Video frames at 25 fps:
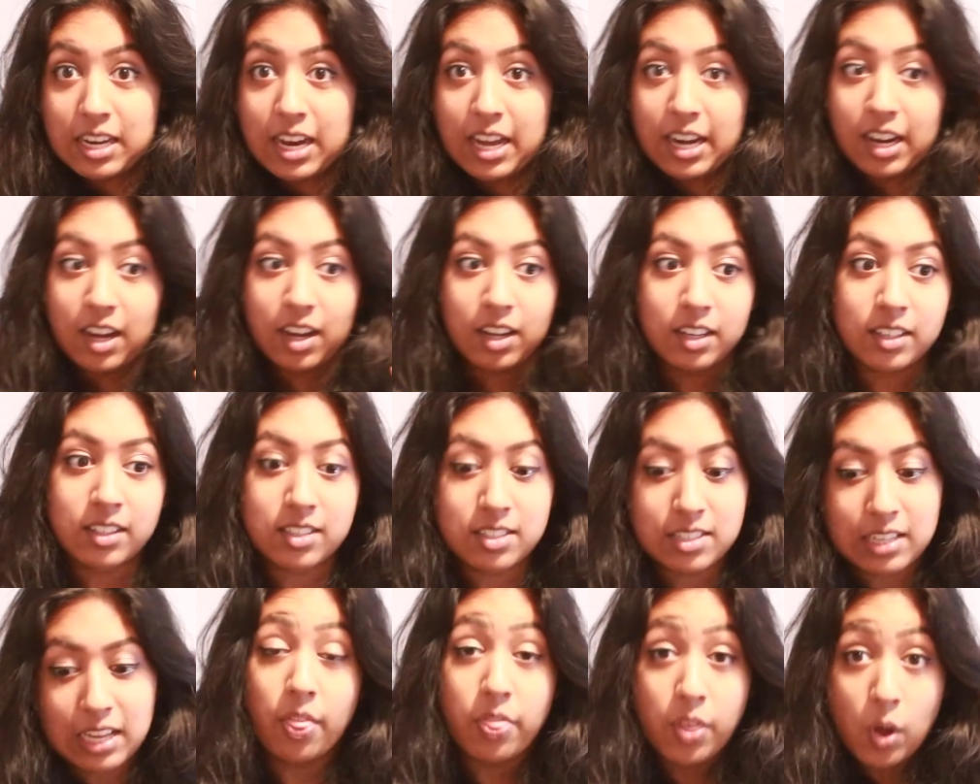kind of
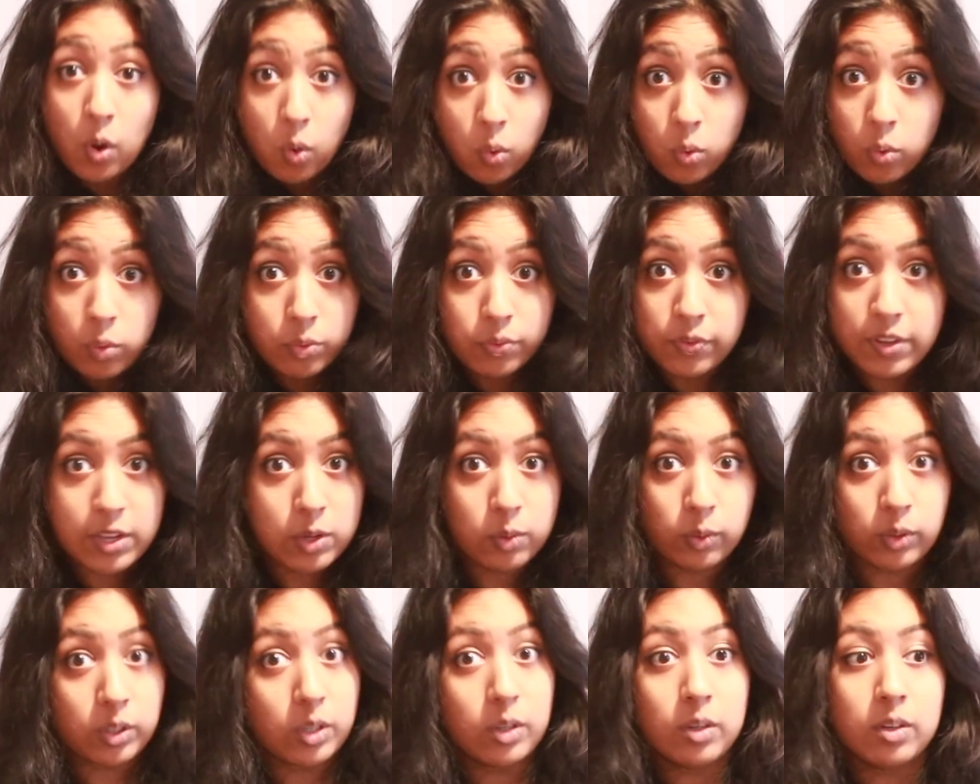hugs that all
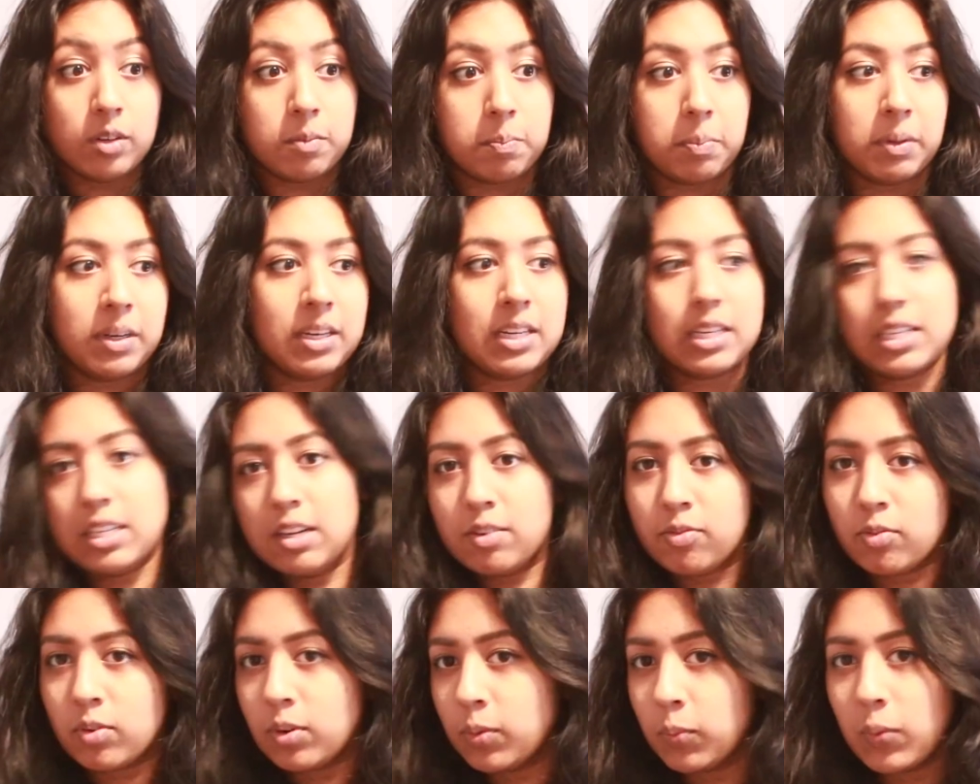feel good, but in
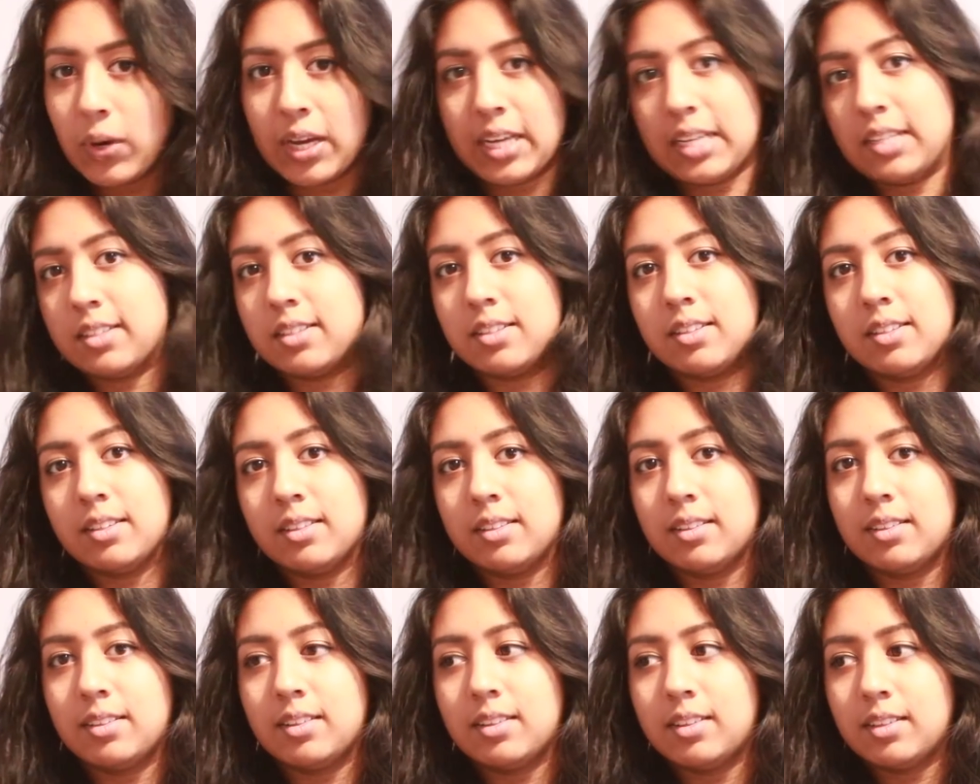different ways.
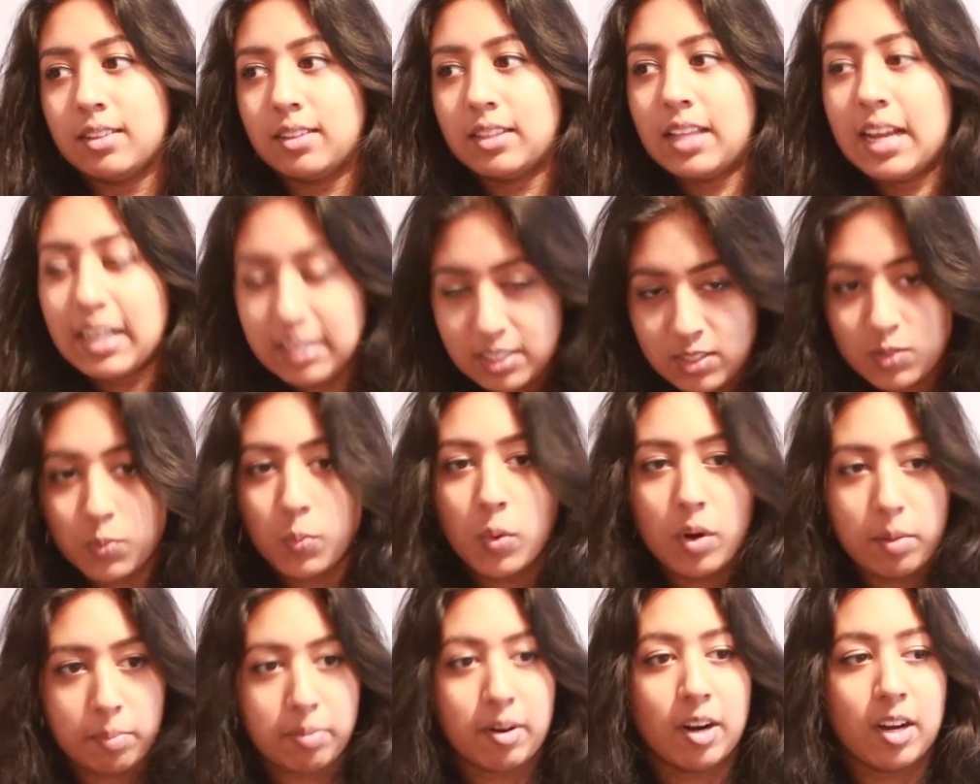That's
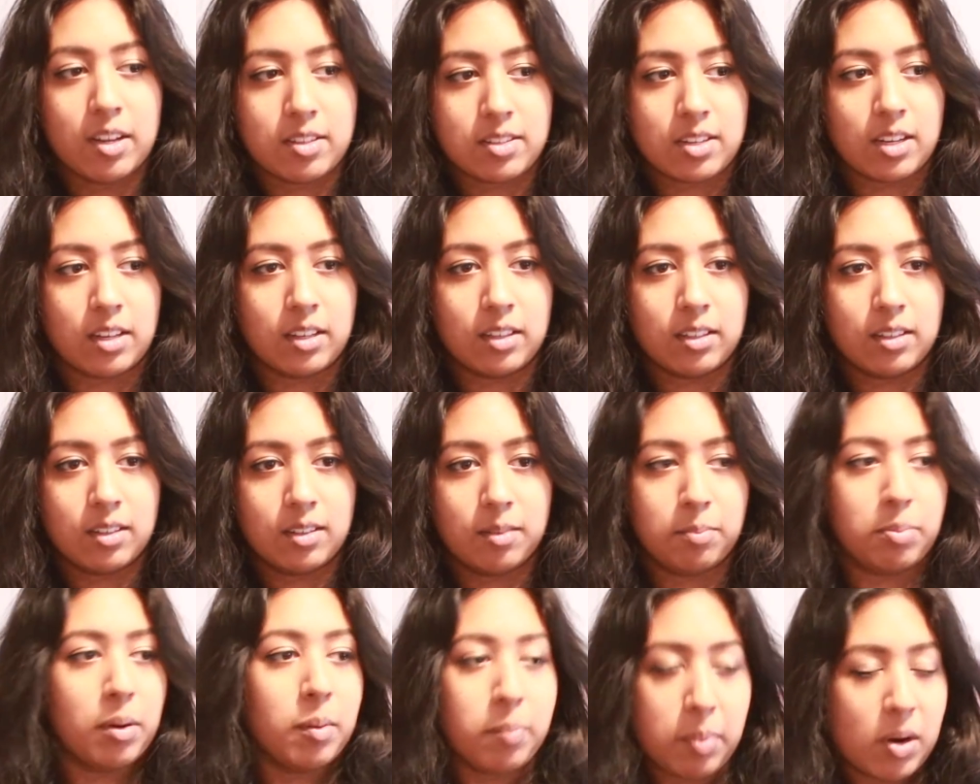what bras are.
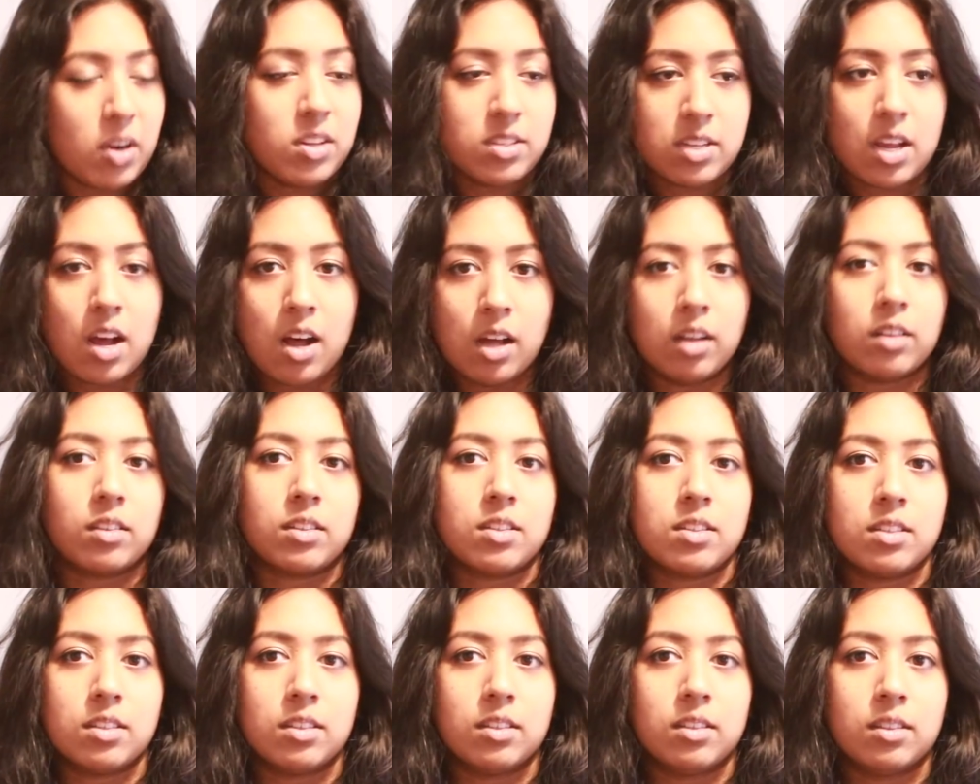Bras are
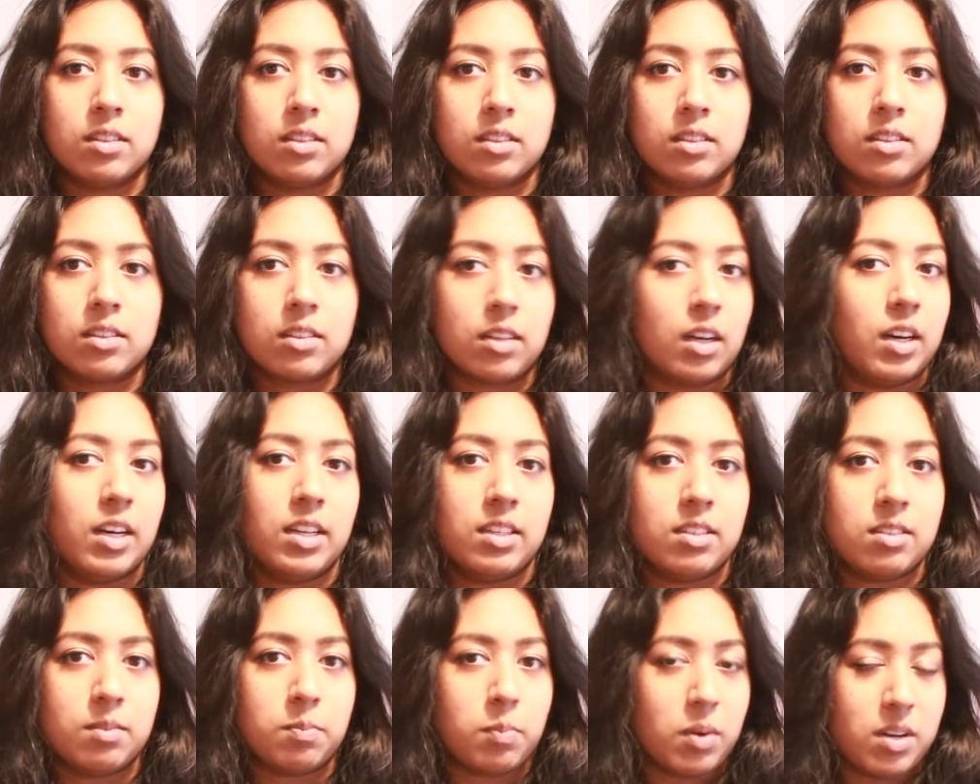hugs.
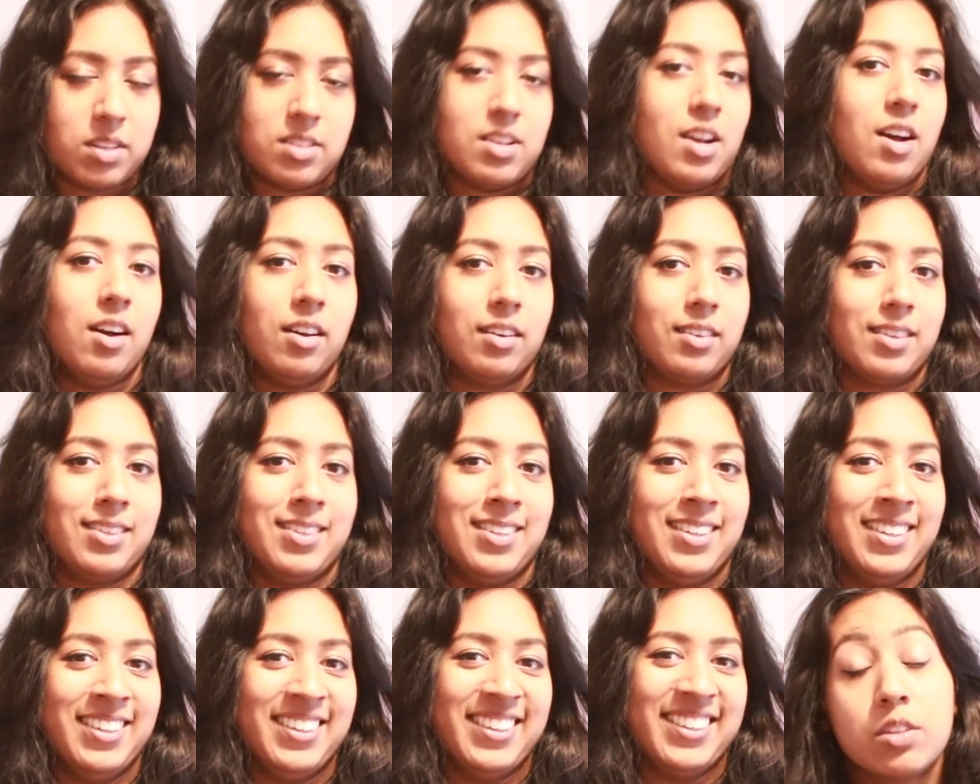Guys, bras are
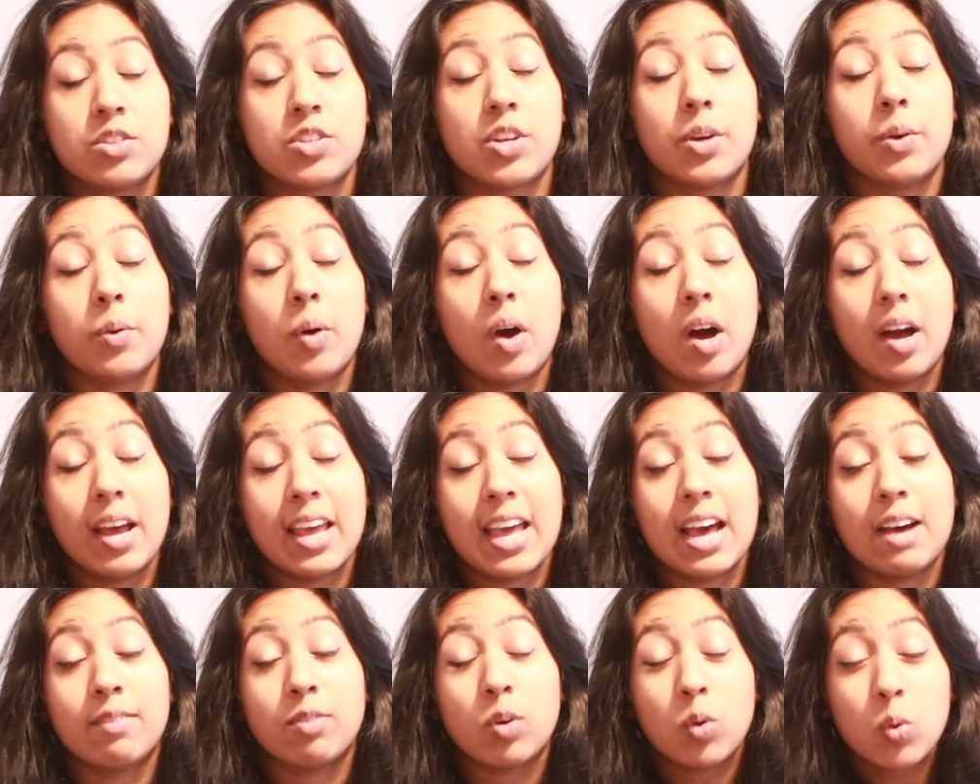hugs. So I
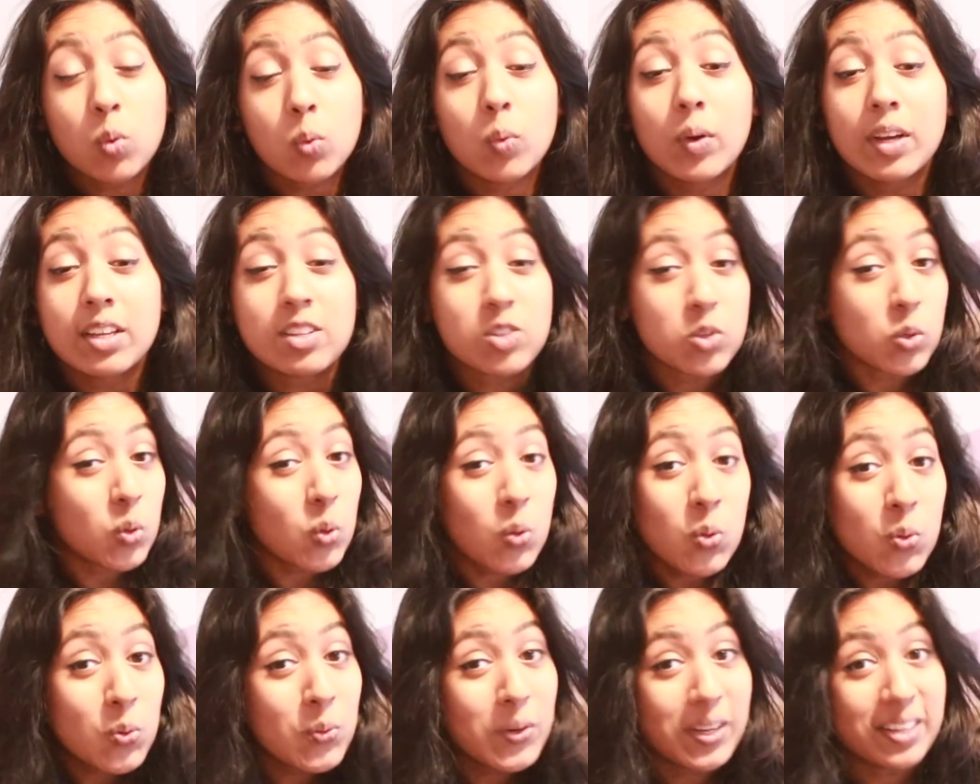have always,
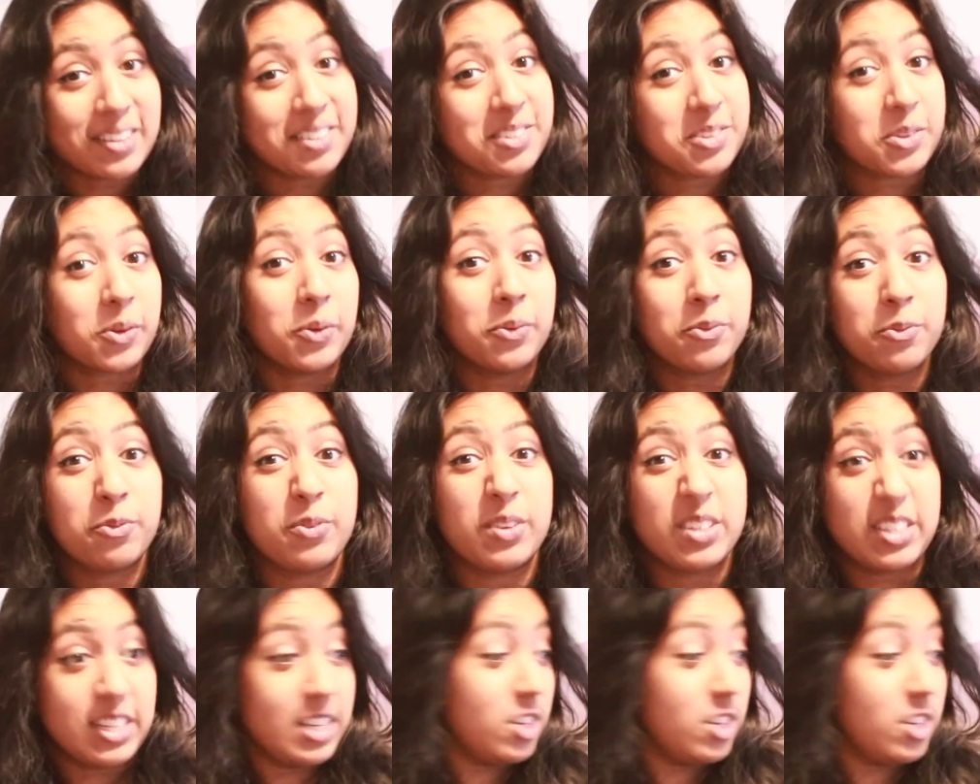always gone for